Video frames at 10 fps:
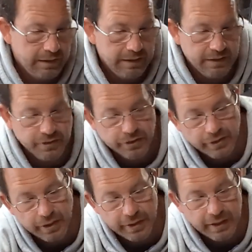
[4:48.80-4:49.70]
and that's
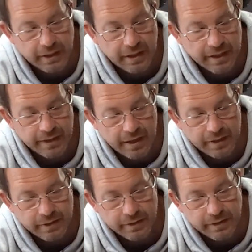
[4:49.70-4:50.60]
doing nothing, and
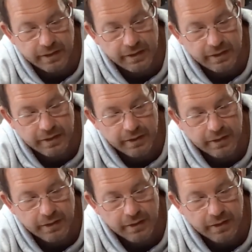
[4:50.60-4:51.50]
then the
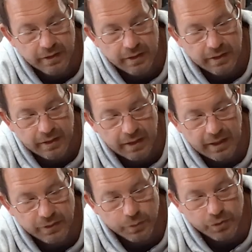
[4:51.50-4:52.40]

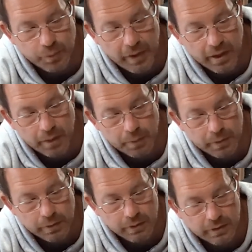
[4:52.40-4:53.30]
actual spin up
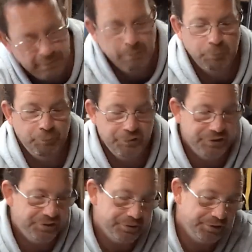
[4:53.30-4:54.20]

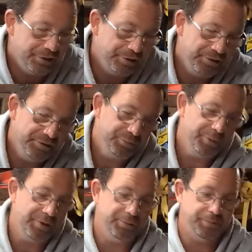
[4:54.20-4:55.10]
is doing nothing as
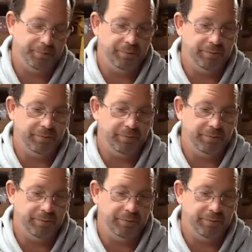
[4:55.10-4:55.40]
well.